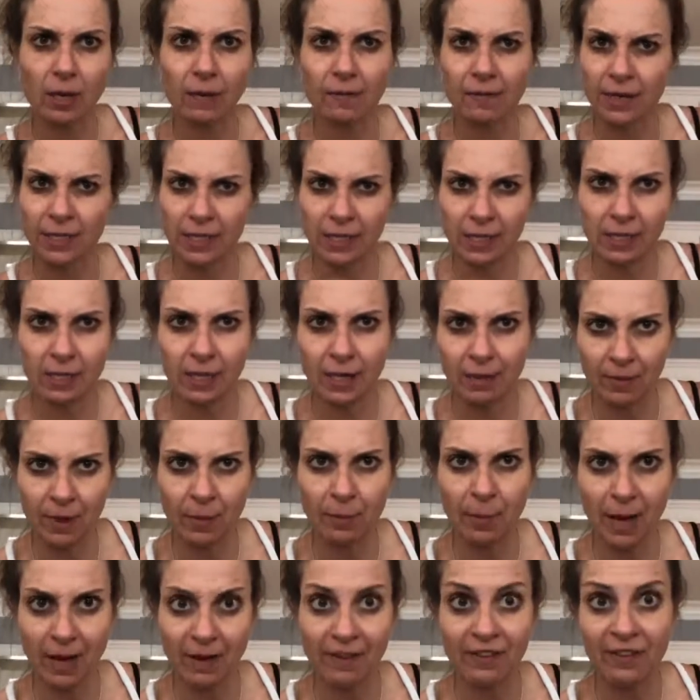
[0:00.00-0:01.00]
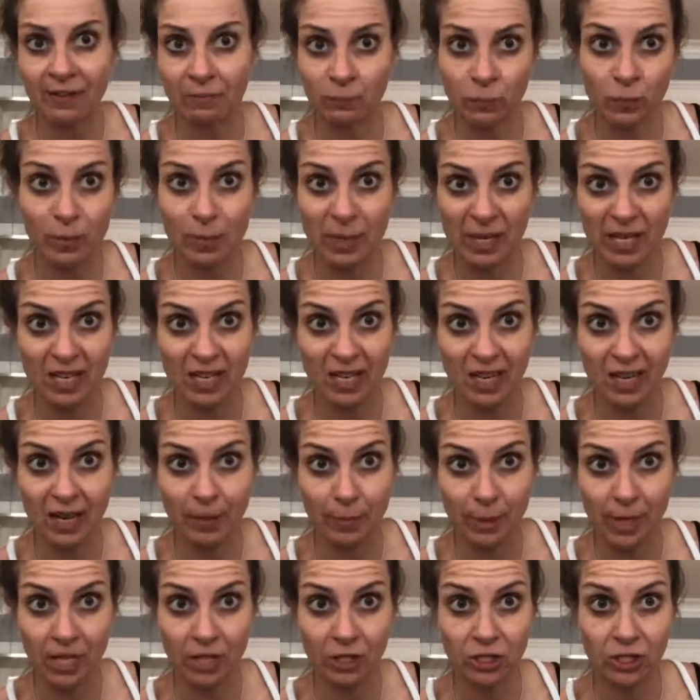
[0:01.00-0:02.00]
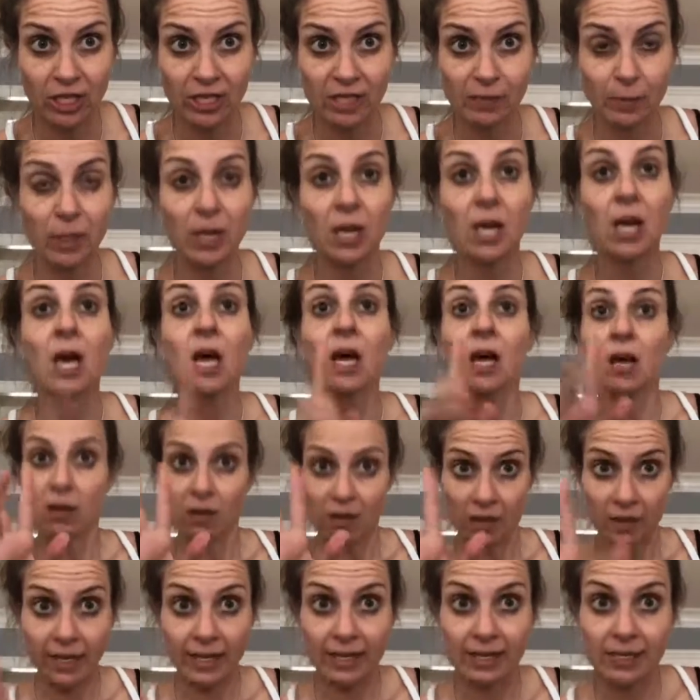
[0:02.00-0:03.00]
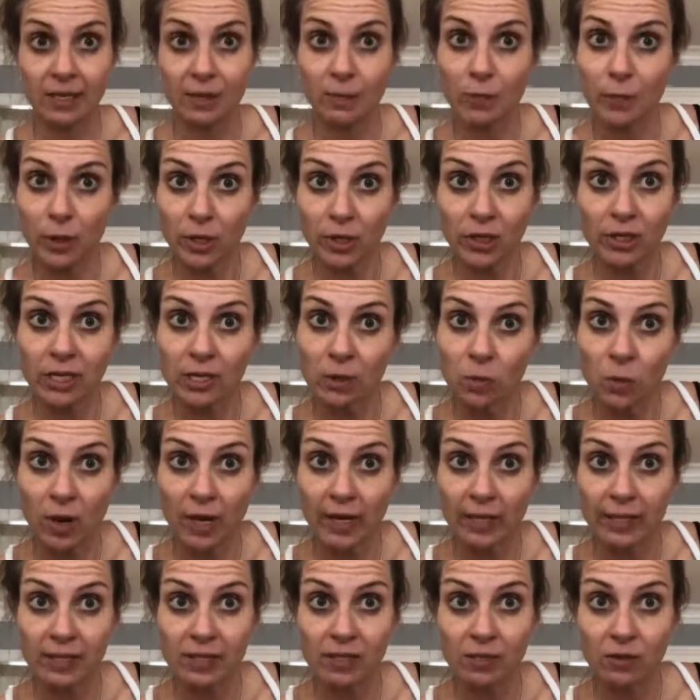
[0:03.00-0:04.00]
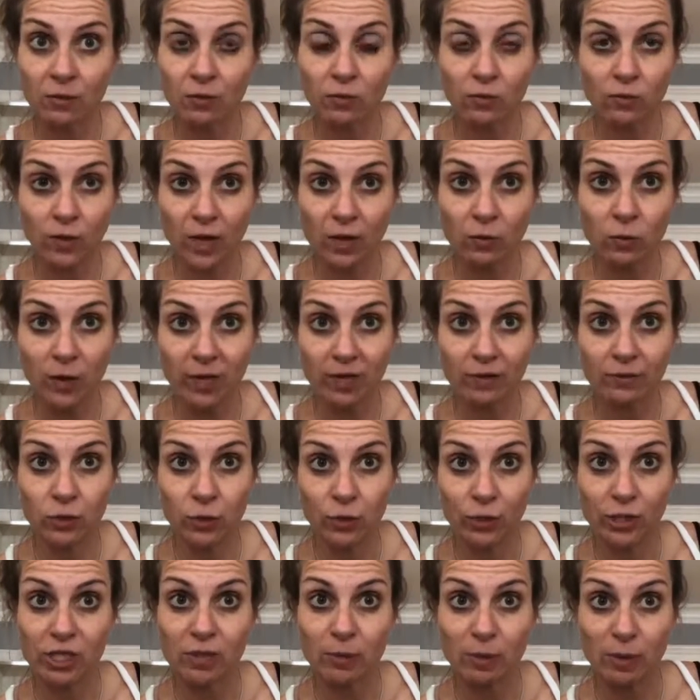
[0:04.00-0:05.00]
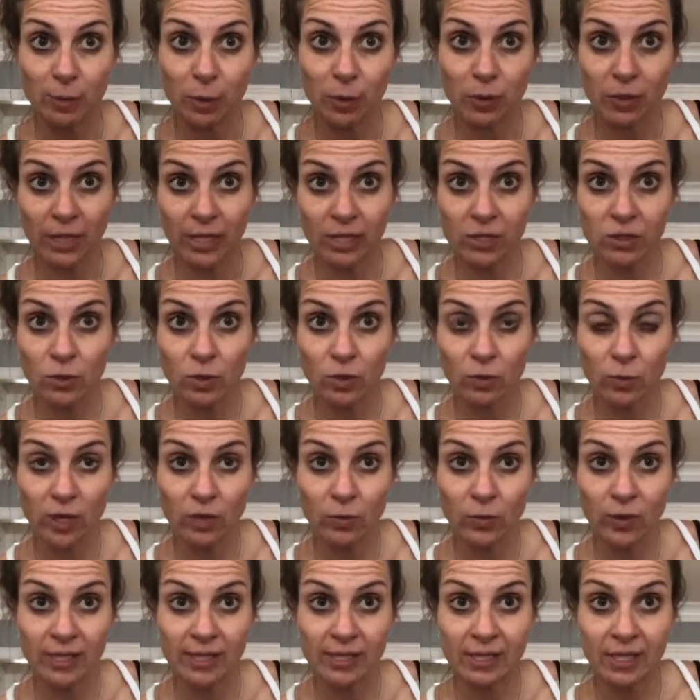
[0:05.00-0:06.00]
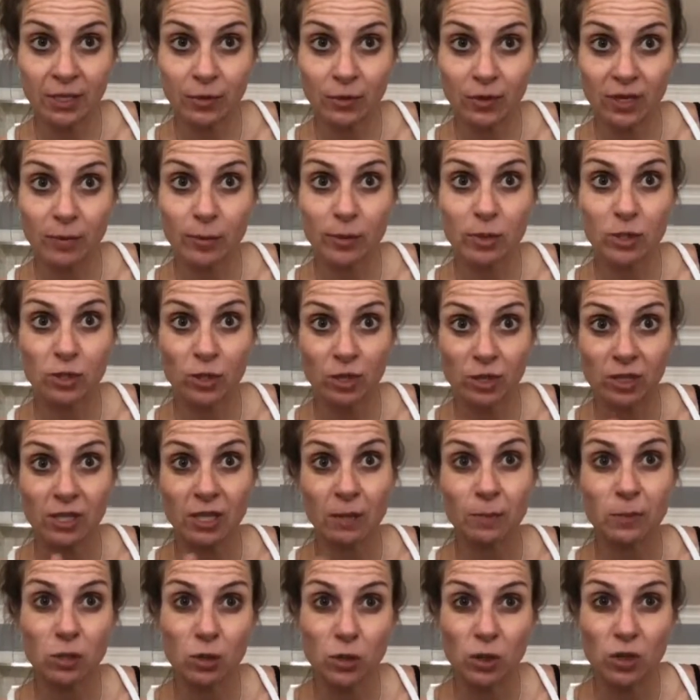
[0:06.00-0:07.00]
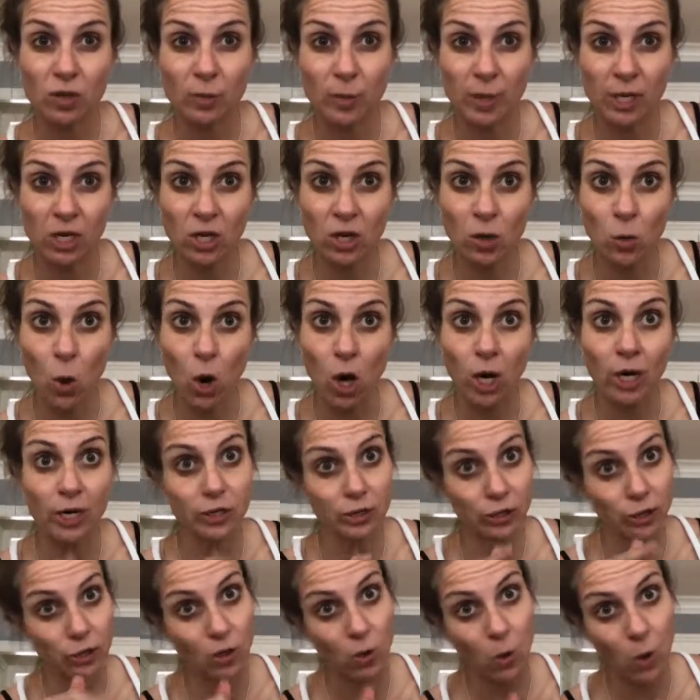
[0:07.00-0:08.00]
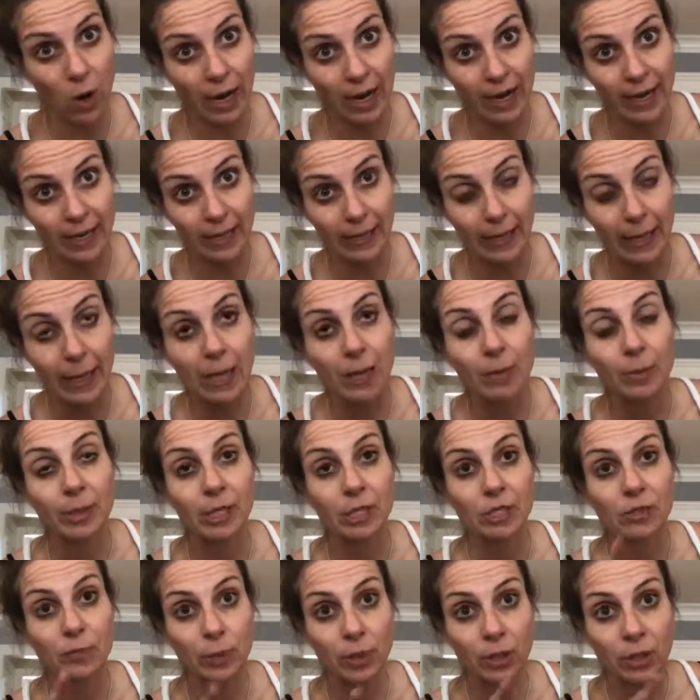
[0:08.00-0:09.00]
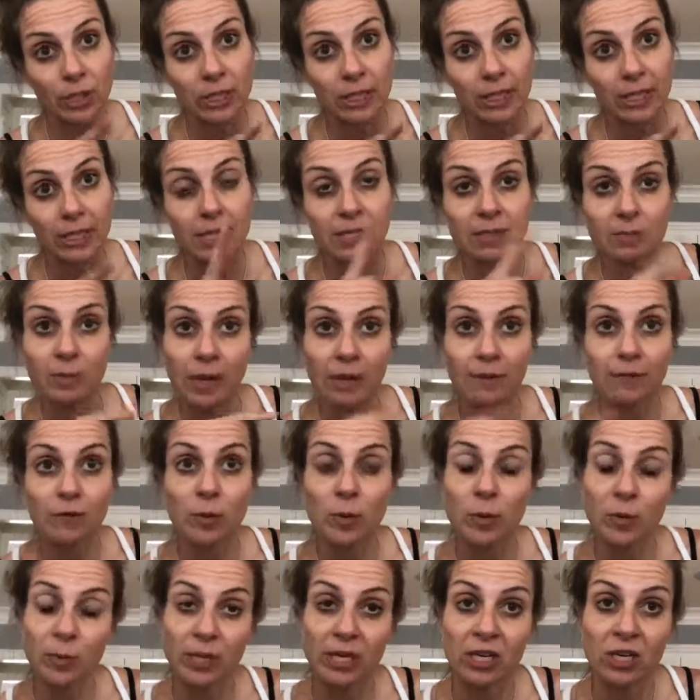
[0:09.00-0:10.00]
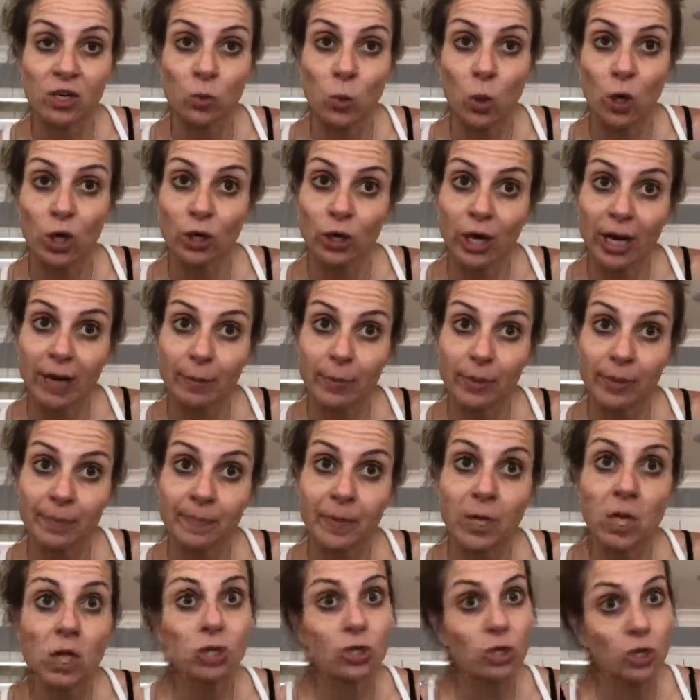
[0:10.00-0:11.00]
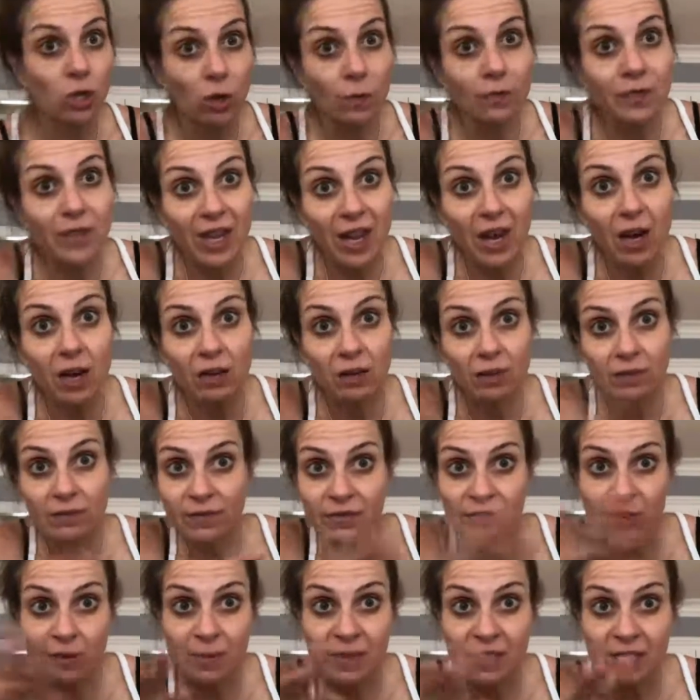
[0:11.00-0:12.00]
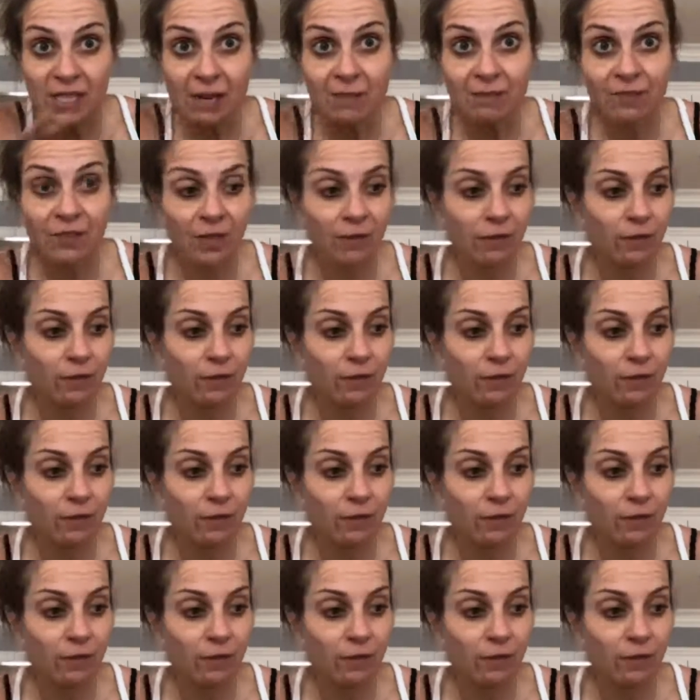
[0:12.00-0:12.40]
if I didn't, if I'm repeating, I apologize. But like I said, Burgundy wine is the red wine of choice to be putting into a red wine sangria, but you can substitute a Pinot Noir, and do you know why? Because Burgundy is made from a Pinot Noir grape. So they are from the same